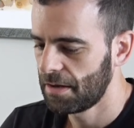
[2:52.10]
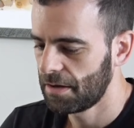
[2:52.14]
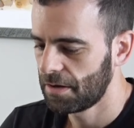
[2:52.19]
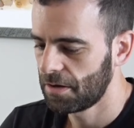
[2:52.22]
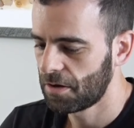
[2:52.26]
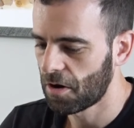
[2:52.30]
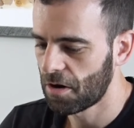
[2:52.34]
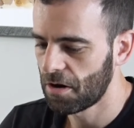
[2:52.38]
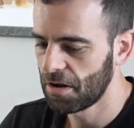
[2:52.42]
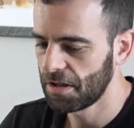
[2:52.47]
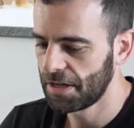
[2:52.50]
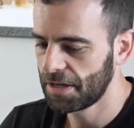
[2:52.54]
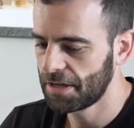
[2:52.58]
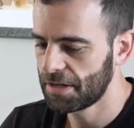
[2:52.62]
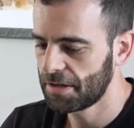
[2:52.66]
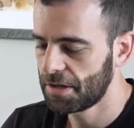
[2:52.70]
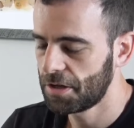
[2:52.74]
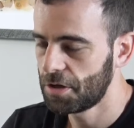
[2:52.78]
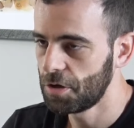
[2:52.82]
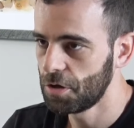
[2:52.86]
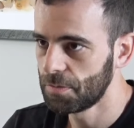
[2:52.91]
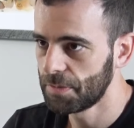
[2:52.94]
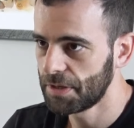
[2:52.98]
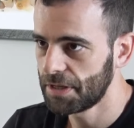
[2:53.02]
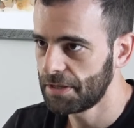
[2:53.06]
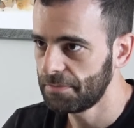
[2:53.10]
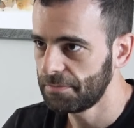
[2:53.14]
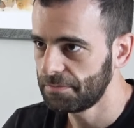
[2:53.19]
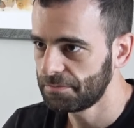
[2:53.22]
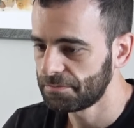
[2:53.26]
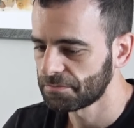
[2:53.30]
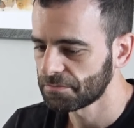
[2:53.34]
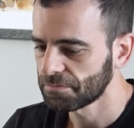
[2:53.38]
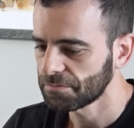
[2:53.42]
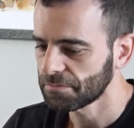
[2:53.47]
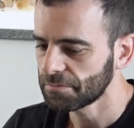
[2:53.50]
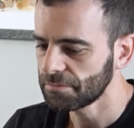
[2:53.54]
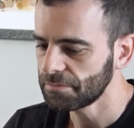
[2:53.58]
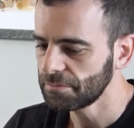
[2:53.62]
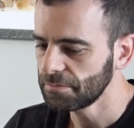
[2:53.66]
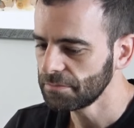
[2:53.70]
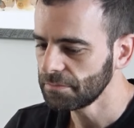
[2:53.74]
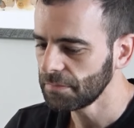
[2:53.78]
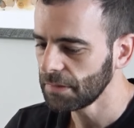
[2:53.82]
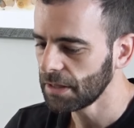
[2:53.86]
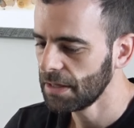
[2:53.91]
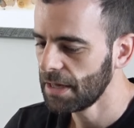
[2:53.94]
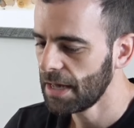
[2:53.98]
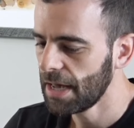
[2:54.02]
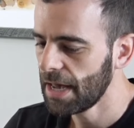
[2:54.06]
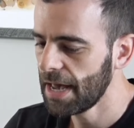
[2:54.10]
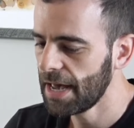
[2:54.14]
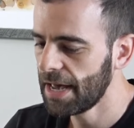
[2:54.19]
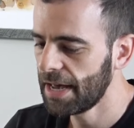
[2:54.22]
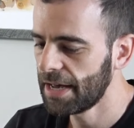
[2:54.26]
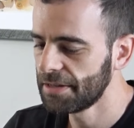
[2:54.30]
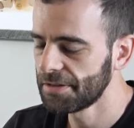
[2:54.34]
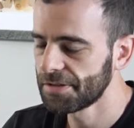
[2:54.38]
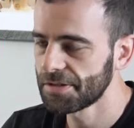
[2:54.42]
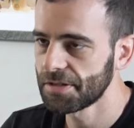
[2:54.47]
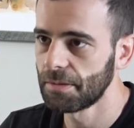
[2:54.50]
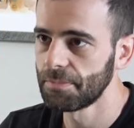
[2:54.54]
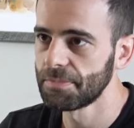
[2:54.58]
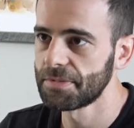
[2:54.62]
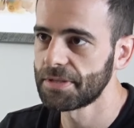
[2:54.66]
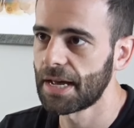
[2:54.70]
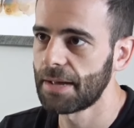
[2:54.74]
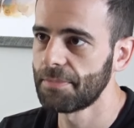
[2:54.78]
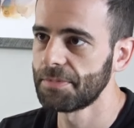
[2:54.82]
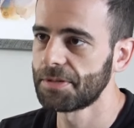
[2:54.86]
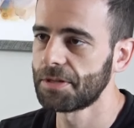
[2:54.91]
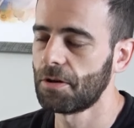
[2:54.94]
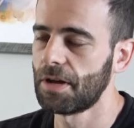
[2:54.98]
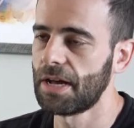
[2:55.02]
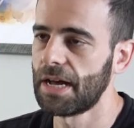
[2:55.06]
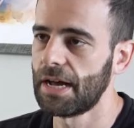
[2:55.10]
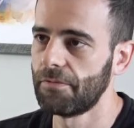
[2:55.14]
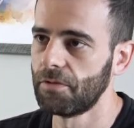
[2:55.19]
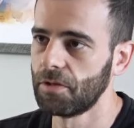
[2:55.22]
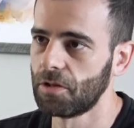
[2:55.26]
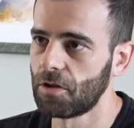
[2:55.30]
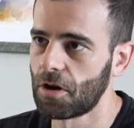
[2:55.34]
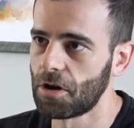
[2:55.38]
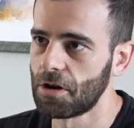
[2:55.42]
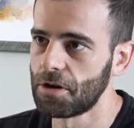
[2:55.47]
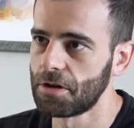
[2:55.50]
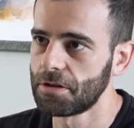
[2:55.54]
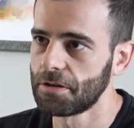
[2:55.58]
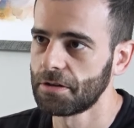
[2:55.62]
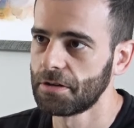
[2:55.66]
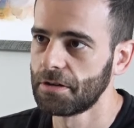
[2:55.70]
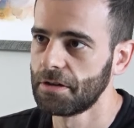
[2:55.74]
garlic, cumin, and sometimes they'll have lard.